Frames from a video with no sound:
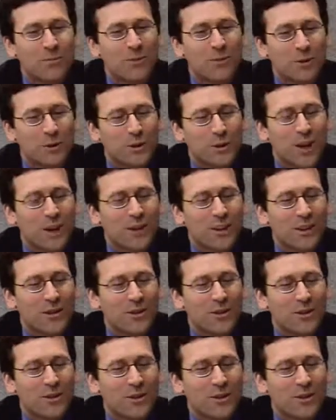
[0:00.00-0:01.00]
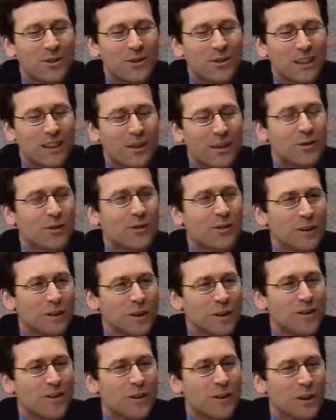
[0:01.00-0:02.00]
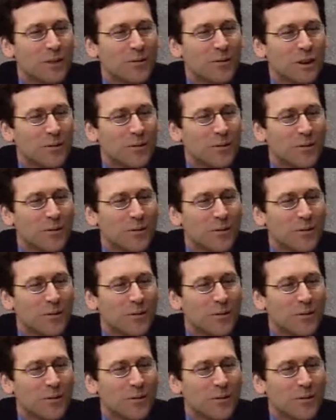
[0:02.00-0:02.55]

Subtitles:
were knocking on doors, and there was a funny story of someone